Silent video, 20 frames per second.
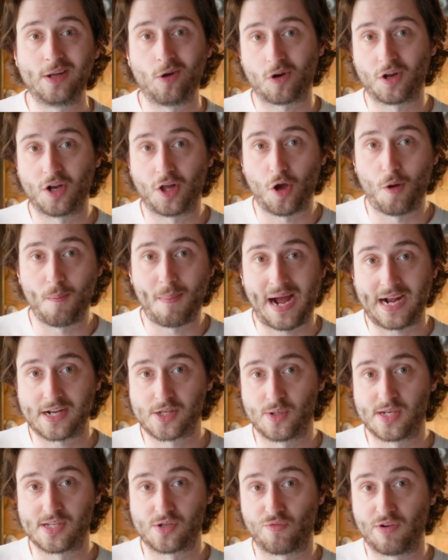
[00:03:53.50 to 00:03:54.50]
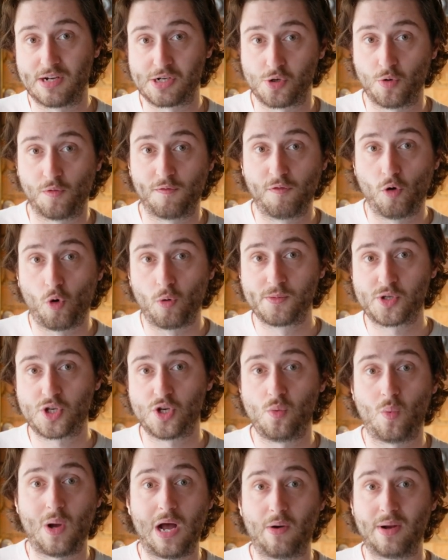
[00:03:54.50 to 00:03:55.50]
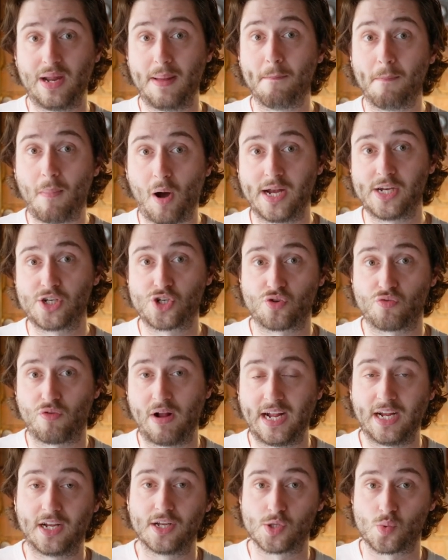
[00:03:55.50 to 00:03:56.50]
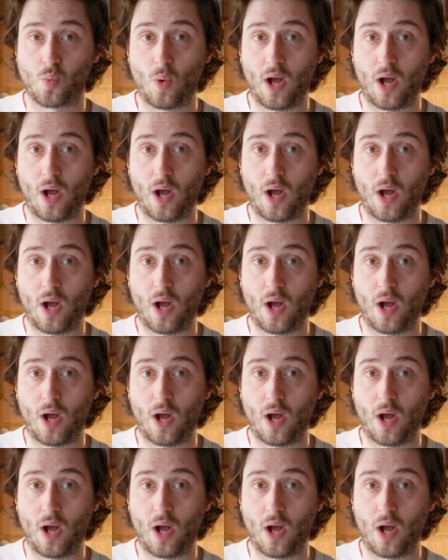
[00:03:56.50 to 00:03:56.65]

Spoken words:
not going to go back to its original form too well, and it might shrink as